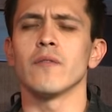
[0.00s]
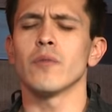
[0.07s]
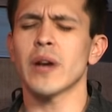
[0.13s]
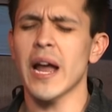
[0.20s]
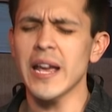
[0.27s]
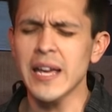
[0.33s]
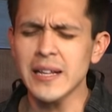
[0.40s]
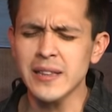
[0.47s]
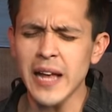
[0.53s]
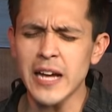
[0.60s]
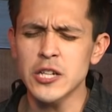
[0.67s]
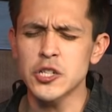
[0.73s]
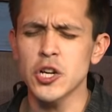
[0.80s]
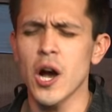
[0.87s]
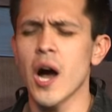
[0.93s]
When I get
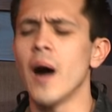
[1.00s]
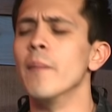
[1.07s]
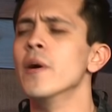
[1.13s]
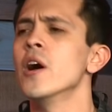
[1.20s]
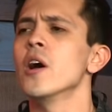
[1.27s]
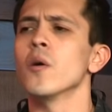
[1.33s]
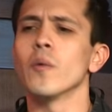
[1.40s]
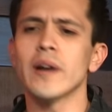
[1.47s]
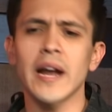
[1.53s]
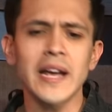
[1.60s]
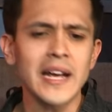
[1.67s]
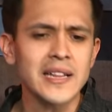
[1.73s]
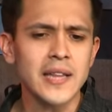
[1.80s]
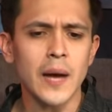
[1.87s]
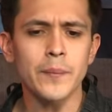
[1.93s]
that job, when I
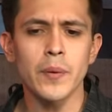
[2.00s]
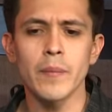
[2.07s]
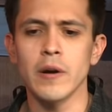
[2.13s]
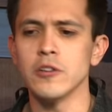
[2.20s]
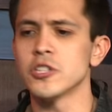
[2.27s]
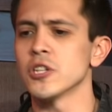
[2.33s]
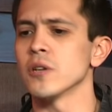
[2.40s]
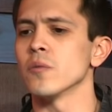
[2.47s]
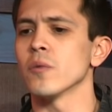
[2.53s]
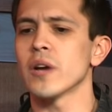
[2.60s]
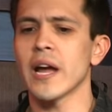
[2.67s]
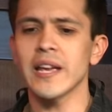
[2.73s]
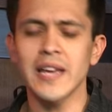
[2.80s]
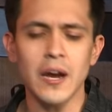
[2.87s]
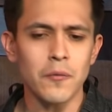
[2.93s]
get that promotion, when
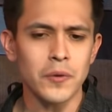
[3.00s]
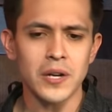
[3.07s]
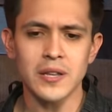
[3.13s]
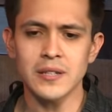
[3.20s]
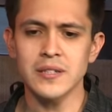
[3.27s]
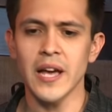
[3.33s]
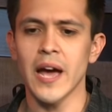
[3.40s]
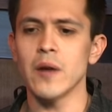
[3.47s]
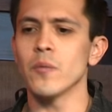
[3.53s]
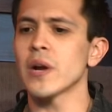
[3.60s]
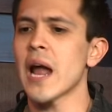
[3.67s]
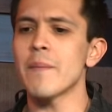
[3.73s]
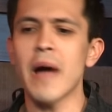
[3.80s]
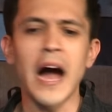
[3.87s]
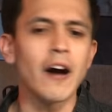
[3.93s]
I get rid of the debt, when
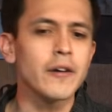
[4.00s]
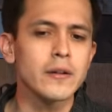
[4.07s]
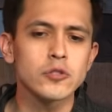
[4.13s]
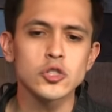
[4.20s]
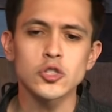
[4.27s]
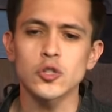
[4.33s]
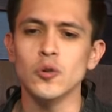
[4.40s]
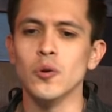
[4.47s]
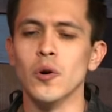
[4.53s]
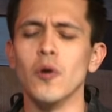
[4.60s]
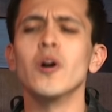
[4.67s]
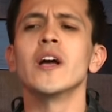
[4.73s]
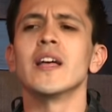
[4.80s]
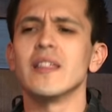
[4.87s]
I'm out of school,